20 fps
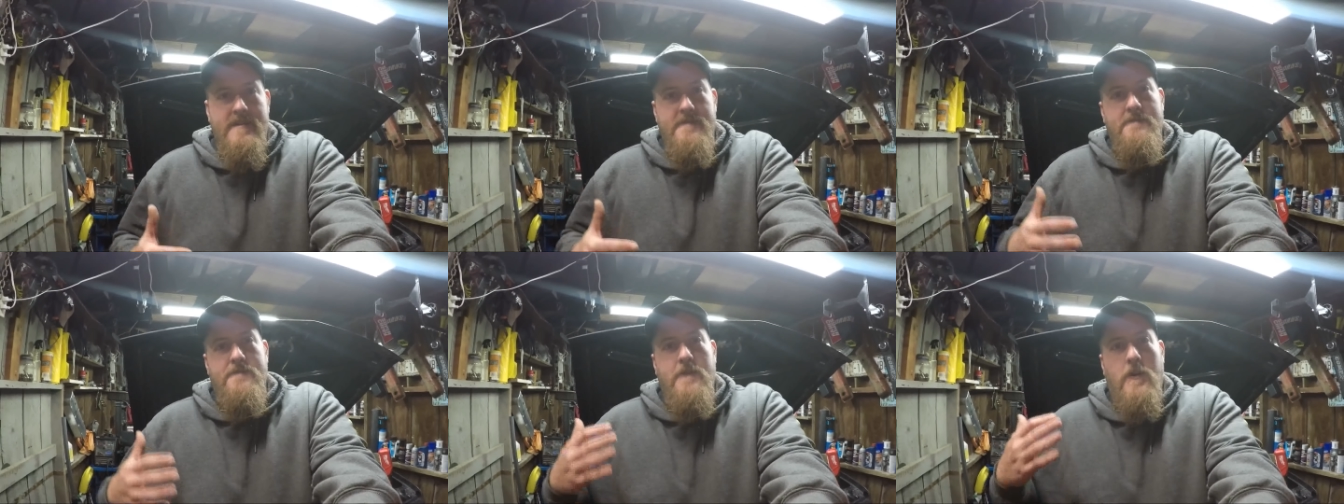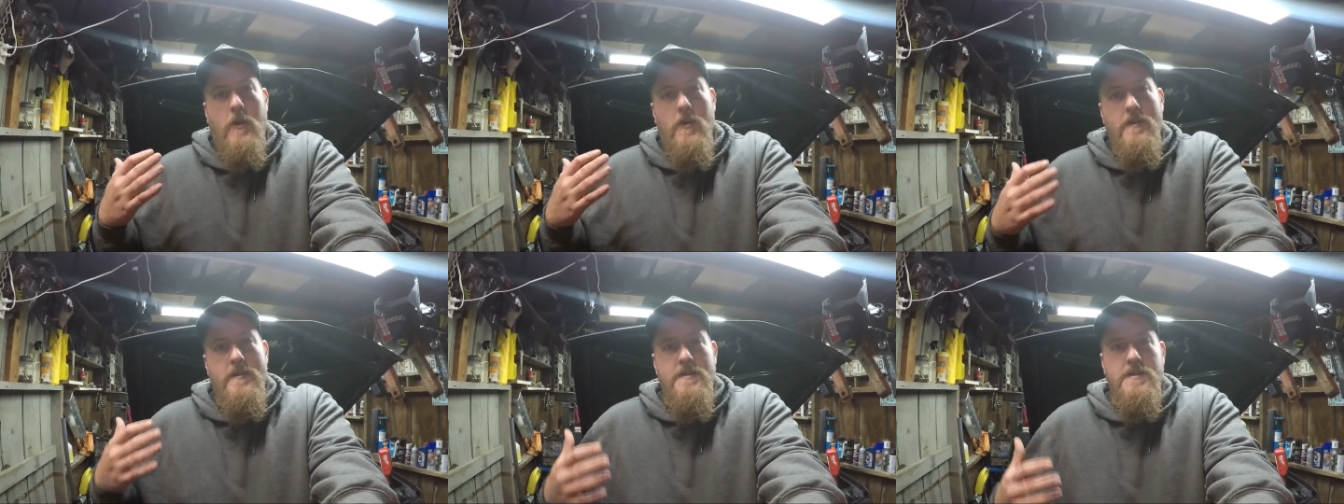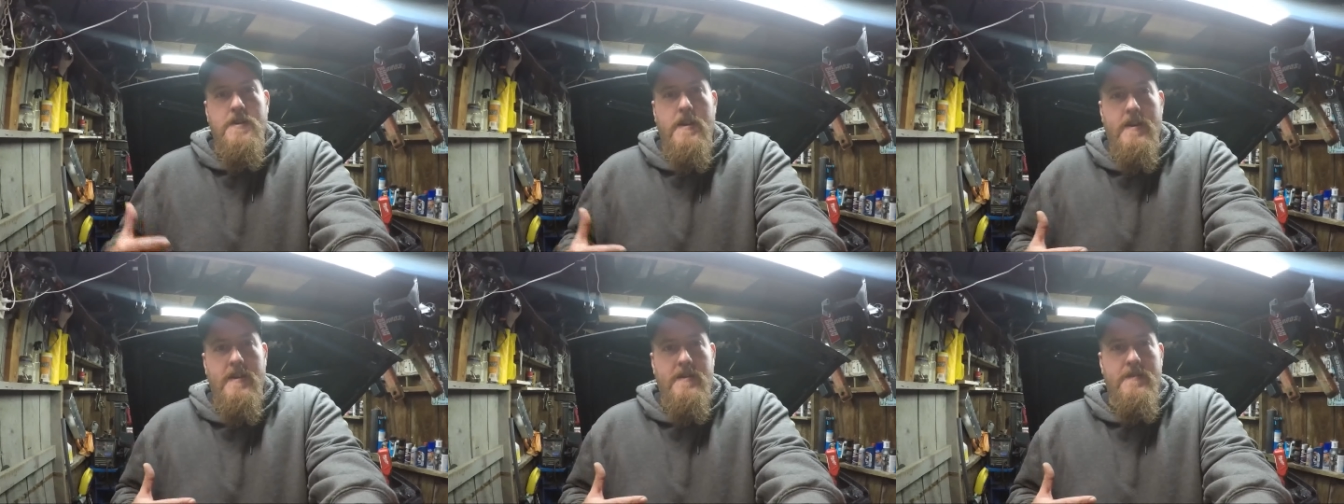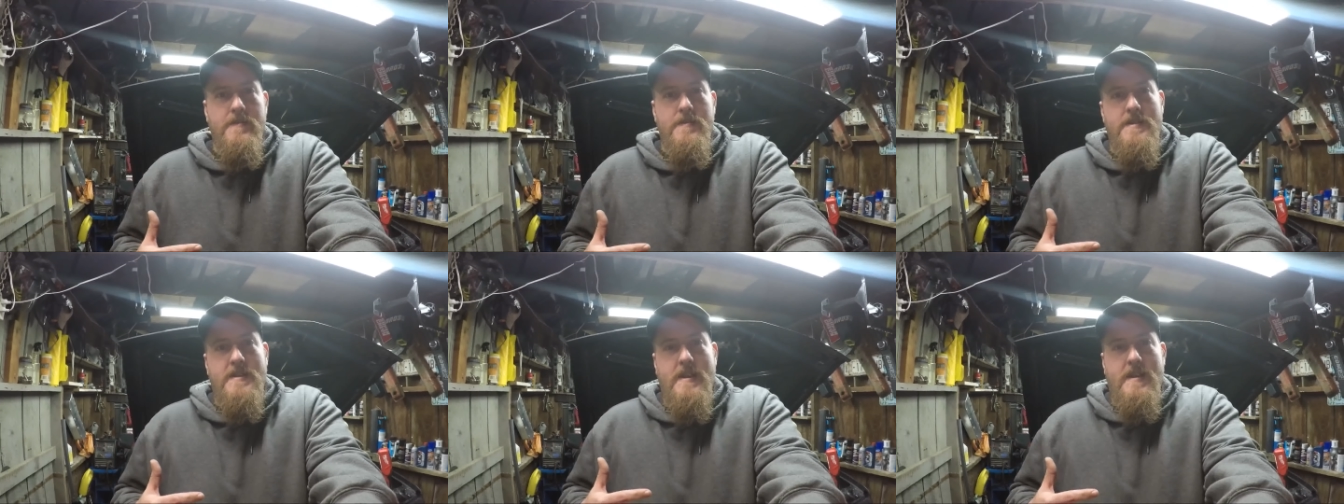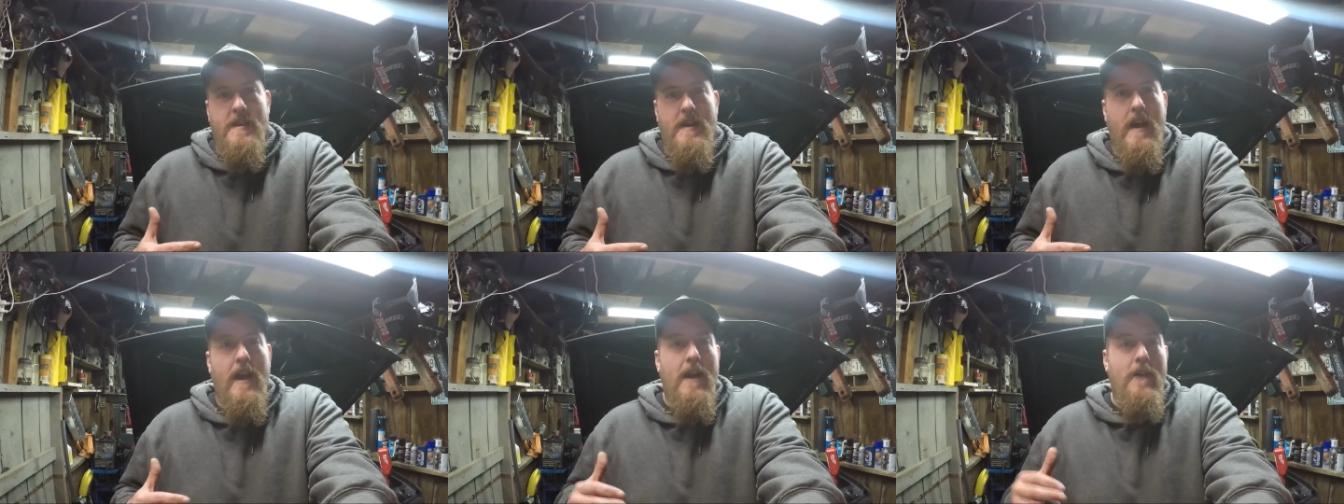and farting trying to cruise down
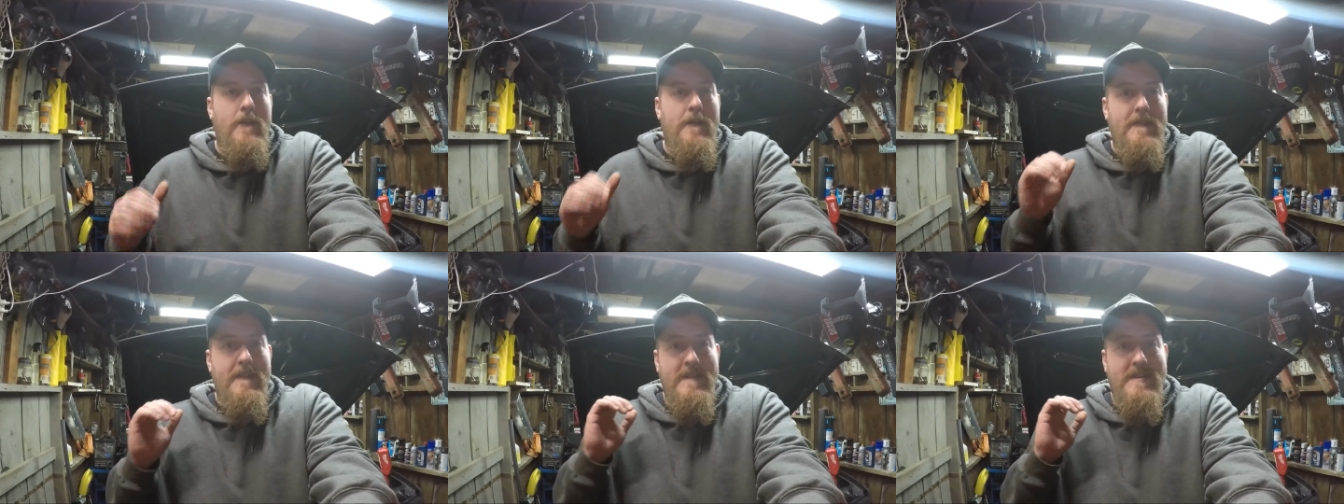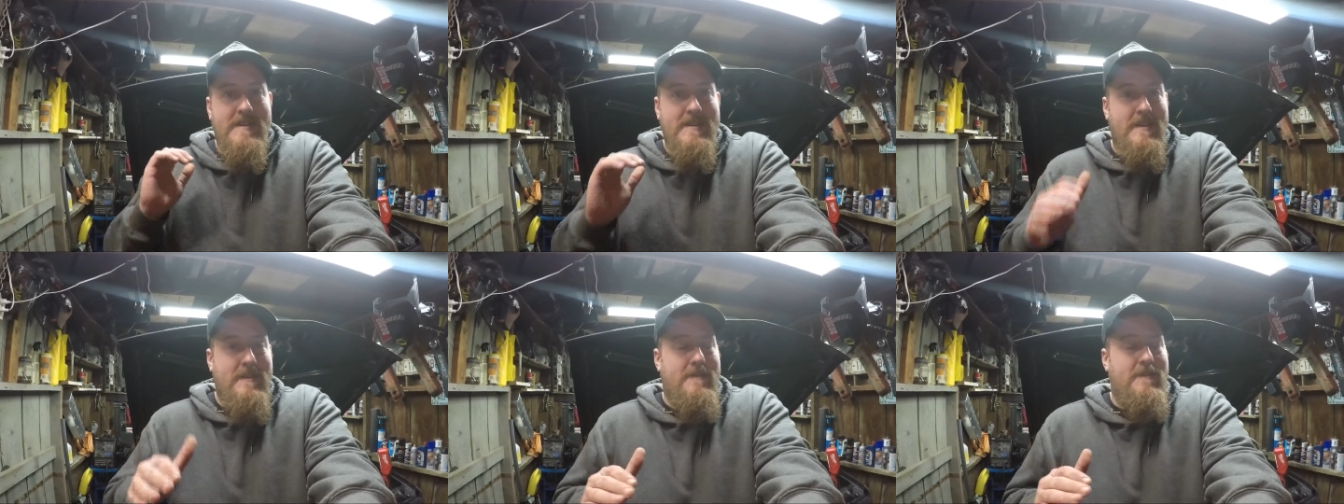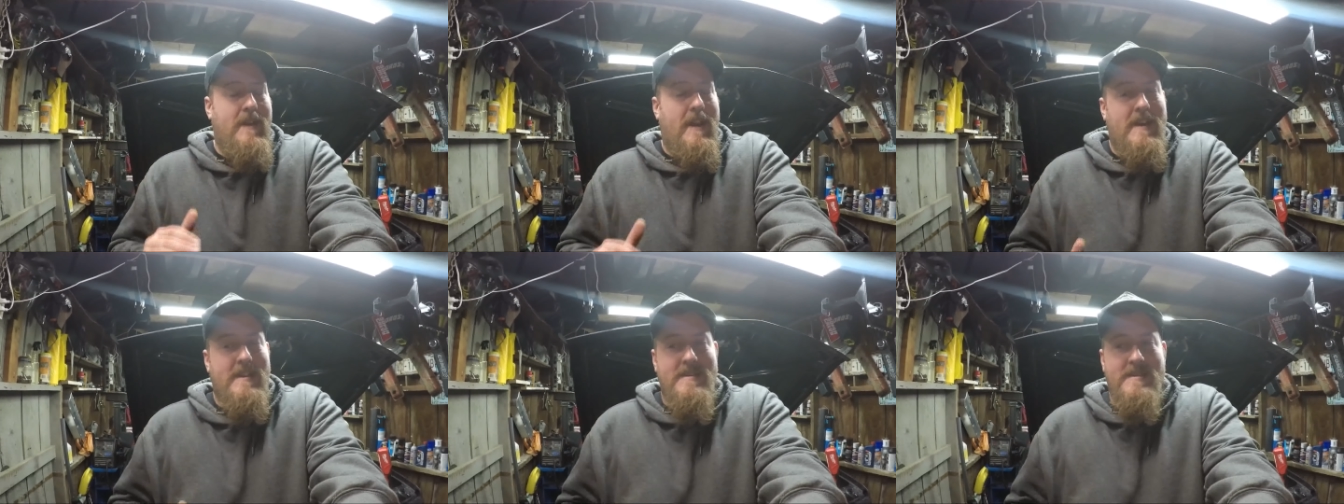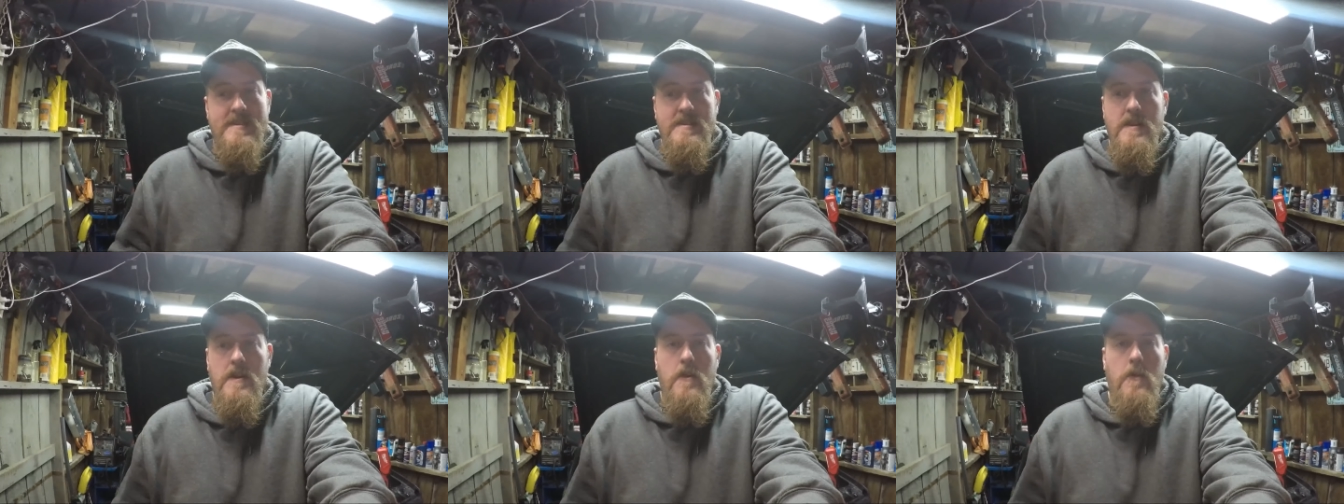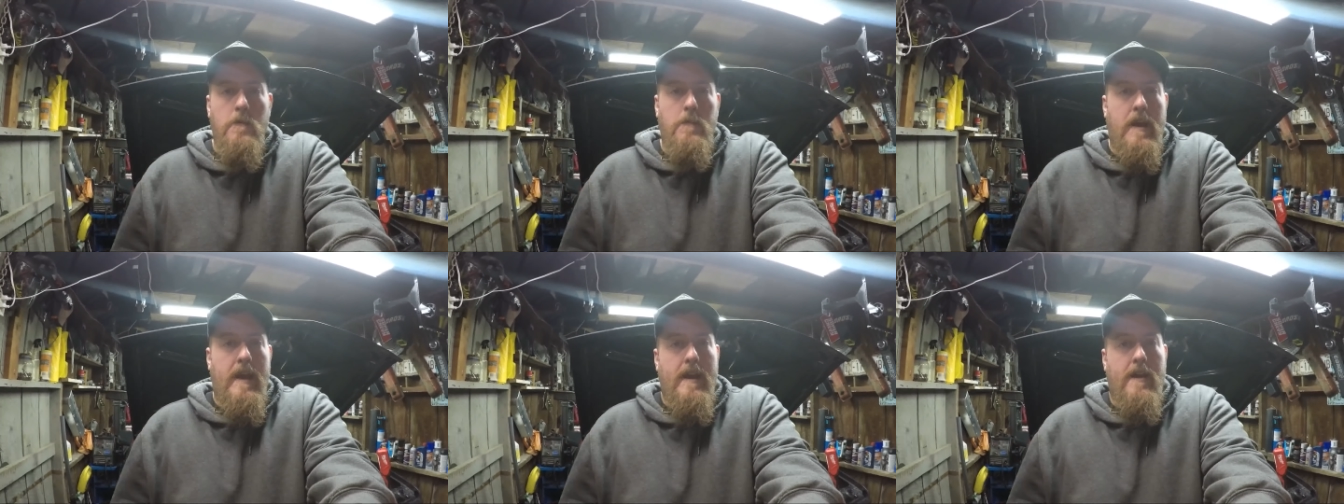the highway, and the sucker has
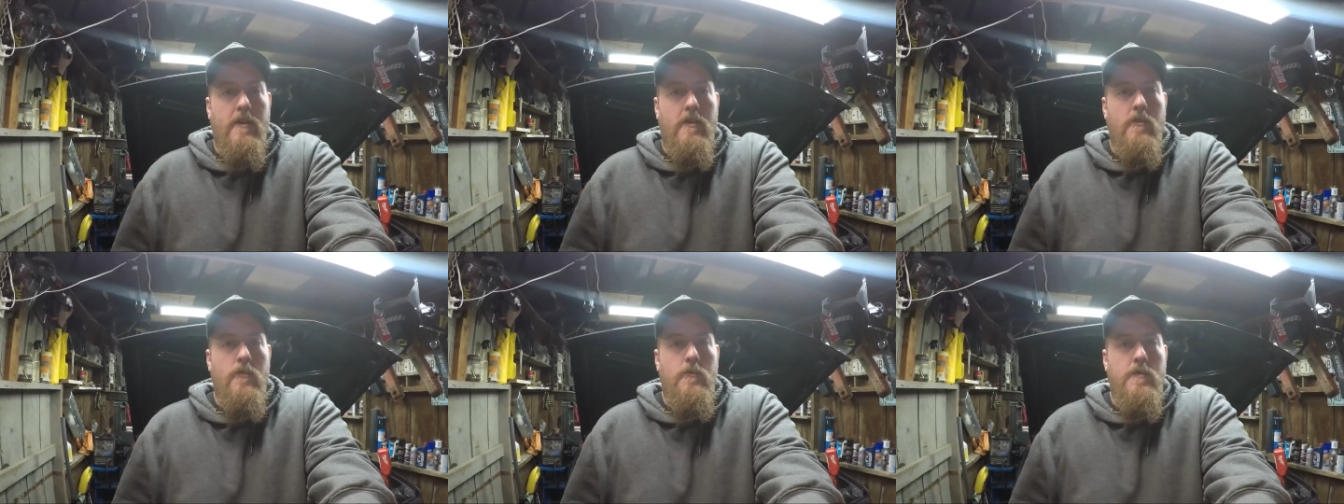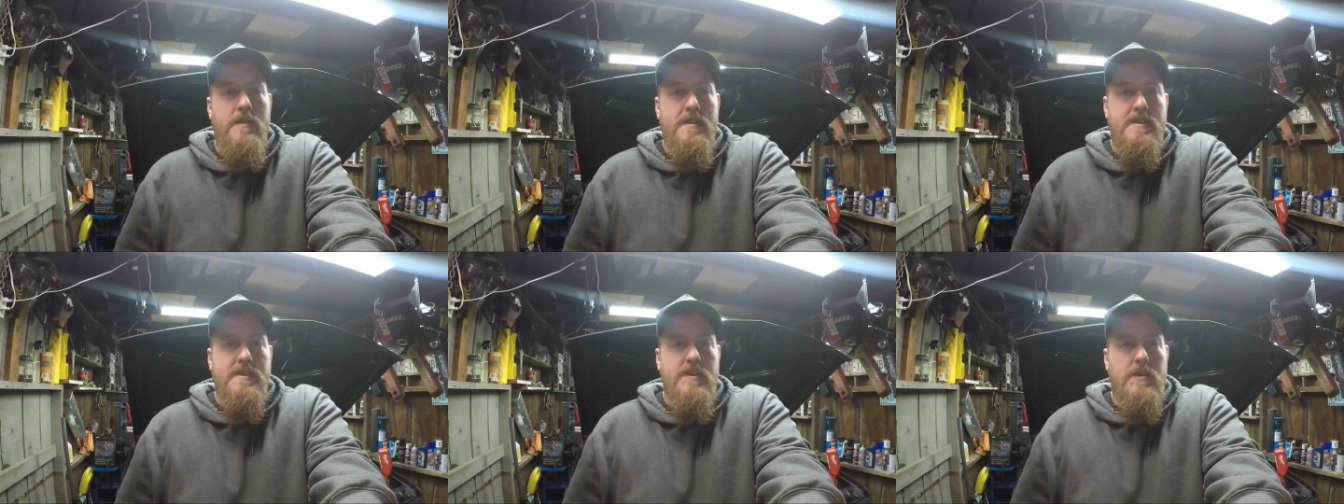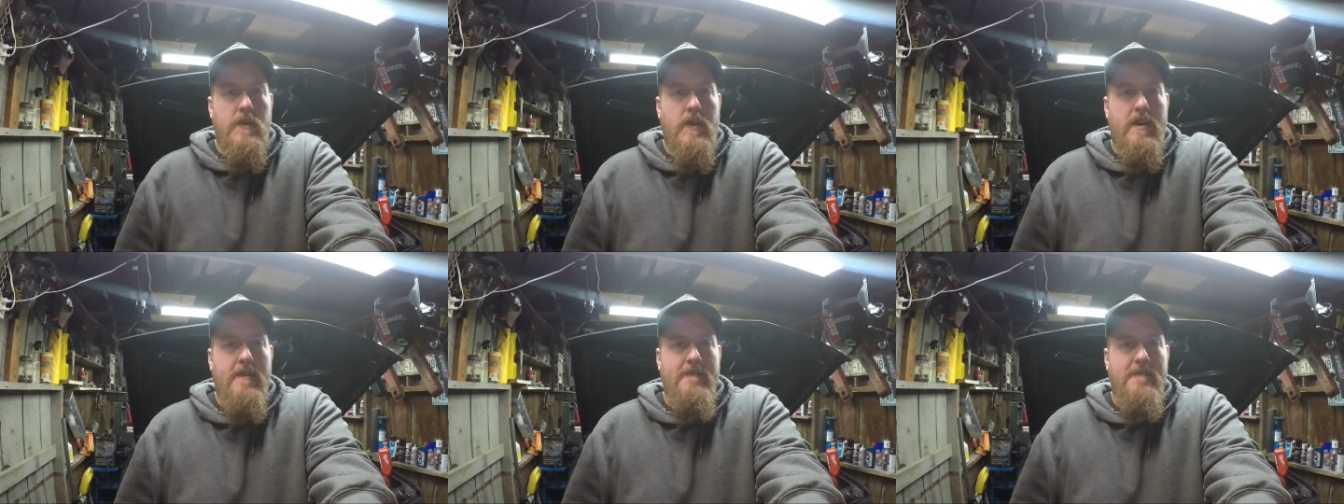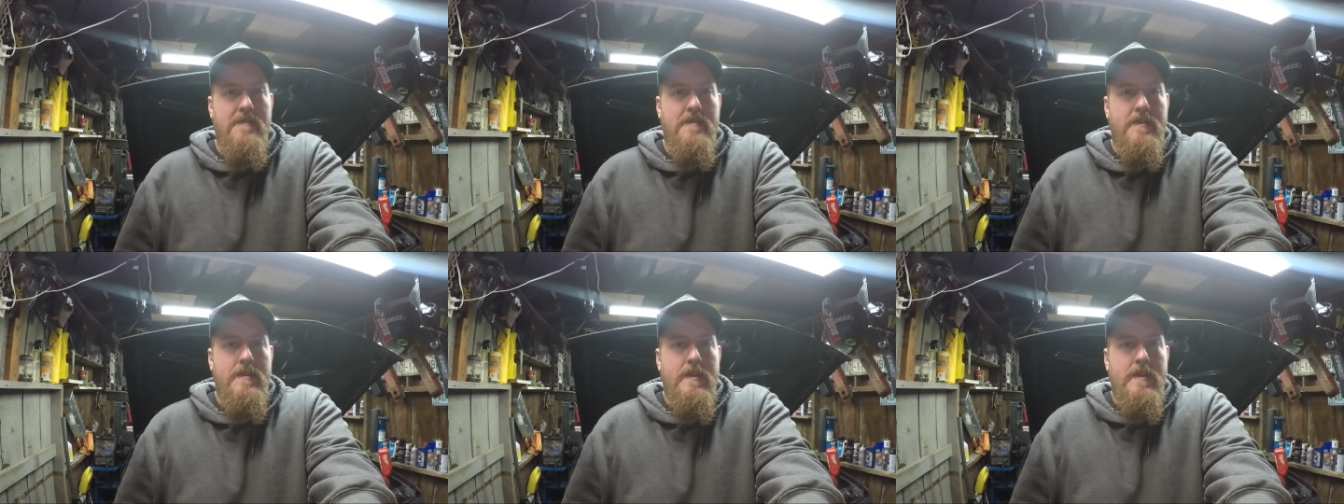no power whatsoever.